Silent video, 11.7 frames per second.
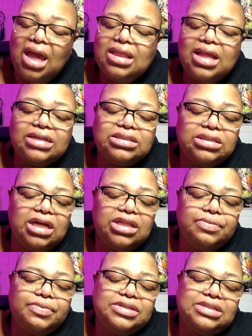And that's
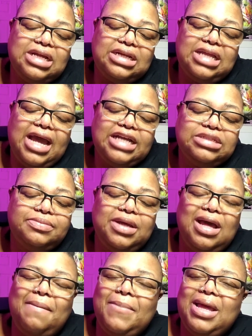another reason that takes
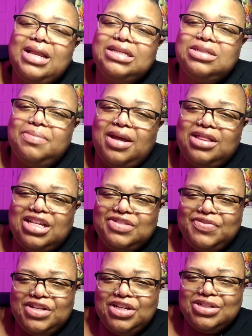me a minute to make
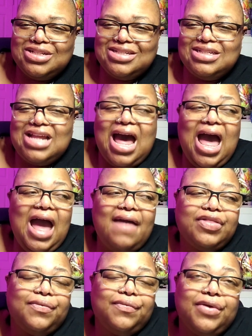these videos, because I
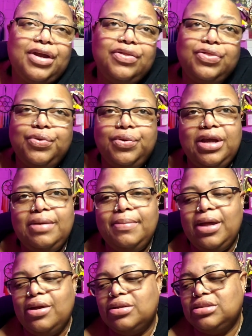have to read through
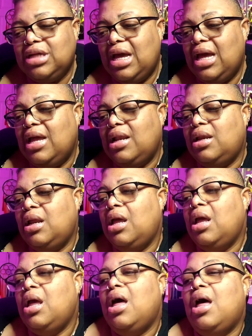emails and
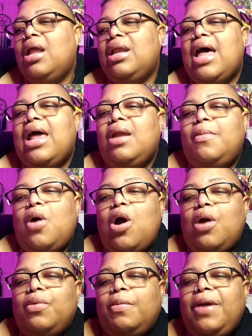a lot of them
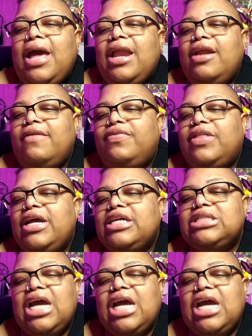are repetitive things.